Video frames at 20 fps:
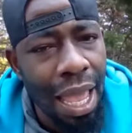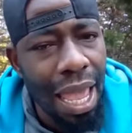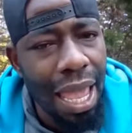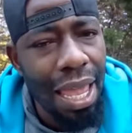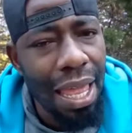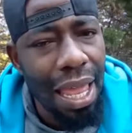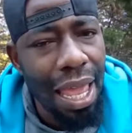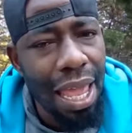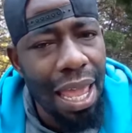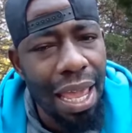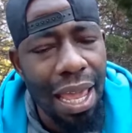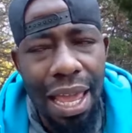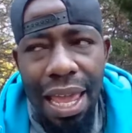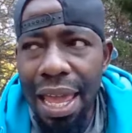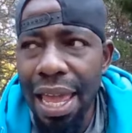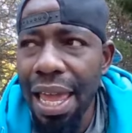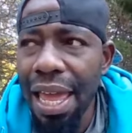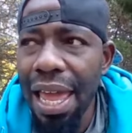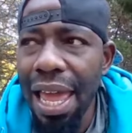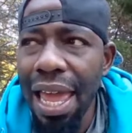
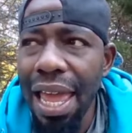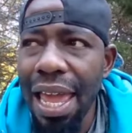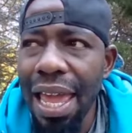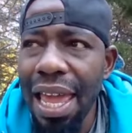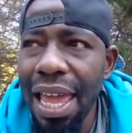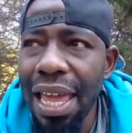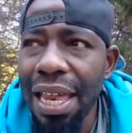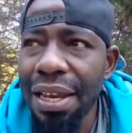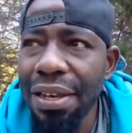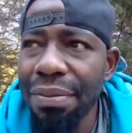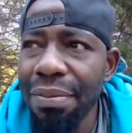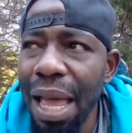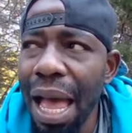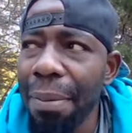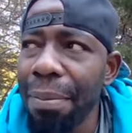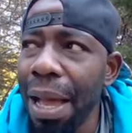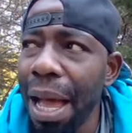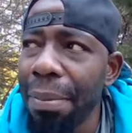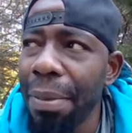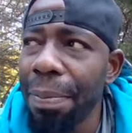And
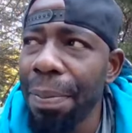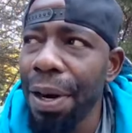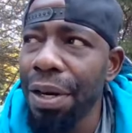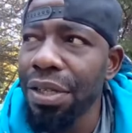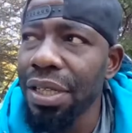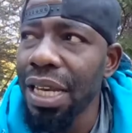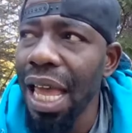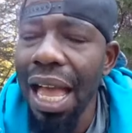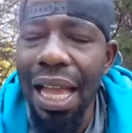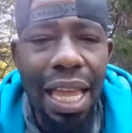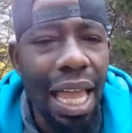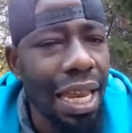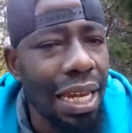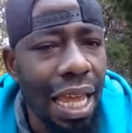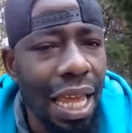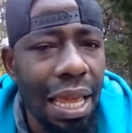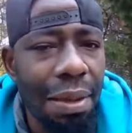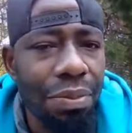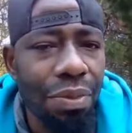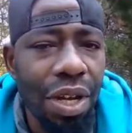I'm a person, I can't
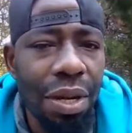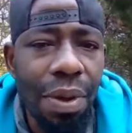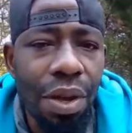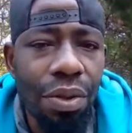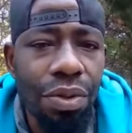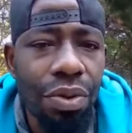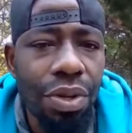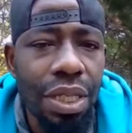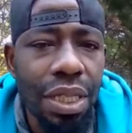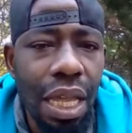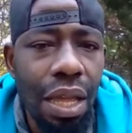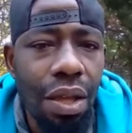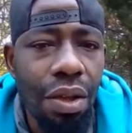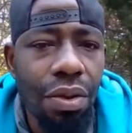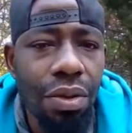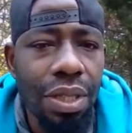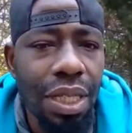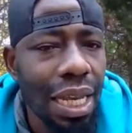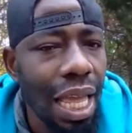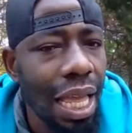name three Mo3
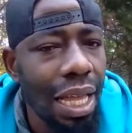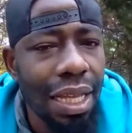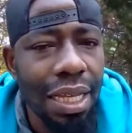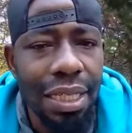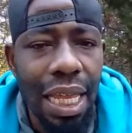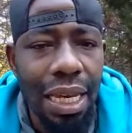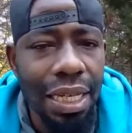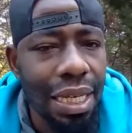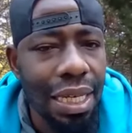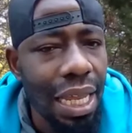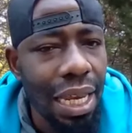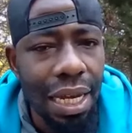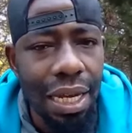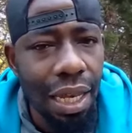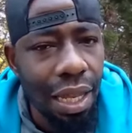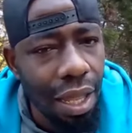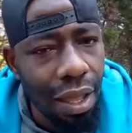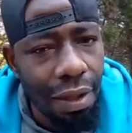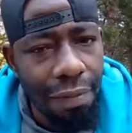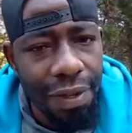songs, and not because I didn't
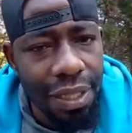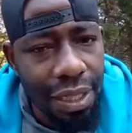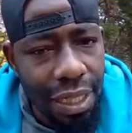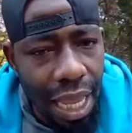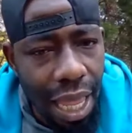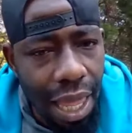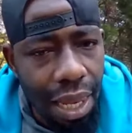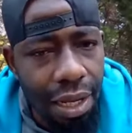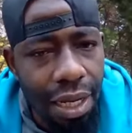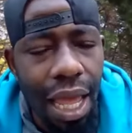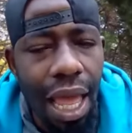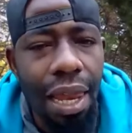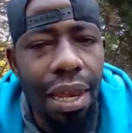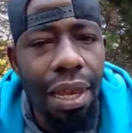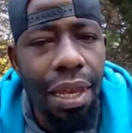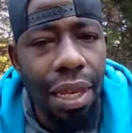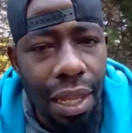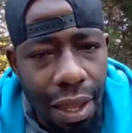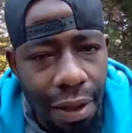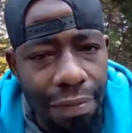love his talent. I
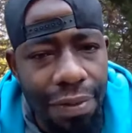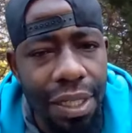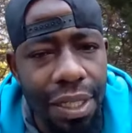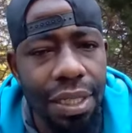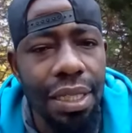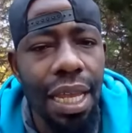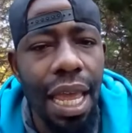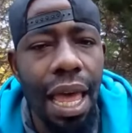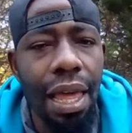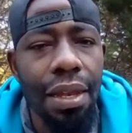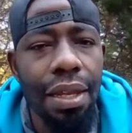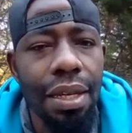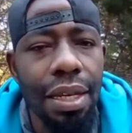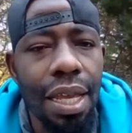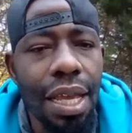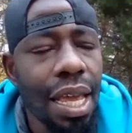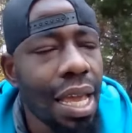love this talent.